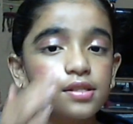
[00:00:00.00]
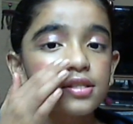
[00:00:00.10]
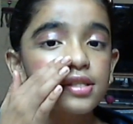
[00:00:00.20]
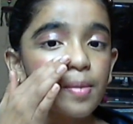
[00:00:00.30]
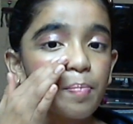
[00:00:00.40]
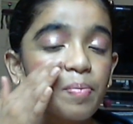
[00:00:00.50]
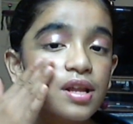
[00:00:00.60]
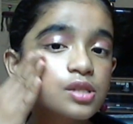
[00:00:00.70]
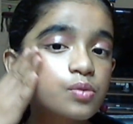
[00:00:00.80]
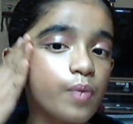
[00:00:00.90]
And this is the
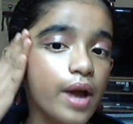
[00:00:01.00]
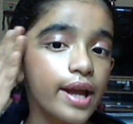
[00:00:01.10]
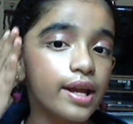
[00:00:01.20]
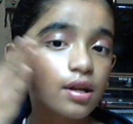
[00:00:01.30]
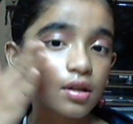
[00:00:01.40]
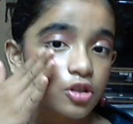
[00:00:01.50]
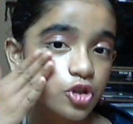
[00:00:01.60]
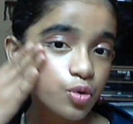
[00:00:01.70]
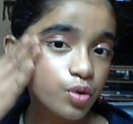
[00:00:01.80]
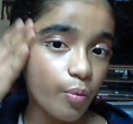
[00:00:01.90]
simplest way
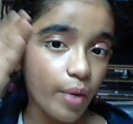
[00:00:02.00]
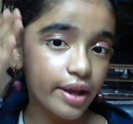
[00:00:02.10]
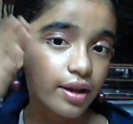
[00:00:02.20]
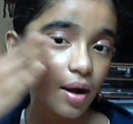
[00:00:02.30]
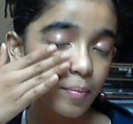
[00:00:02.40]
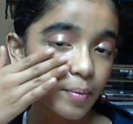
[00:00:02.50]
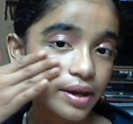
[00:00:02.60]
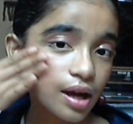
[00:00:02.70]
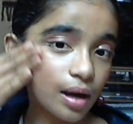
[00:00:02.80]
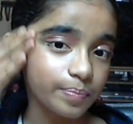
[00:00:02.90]
to do the
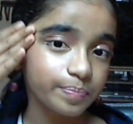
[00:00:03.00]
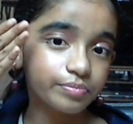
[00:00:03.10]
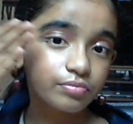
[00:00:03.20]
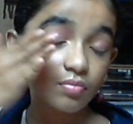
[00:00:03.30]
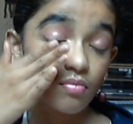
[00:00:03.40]
makeup.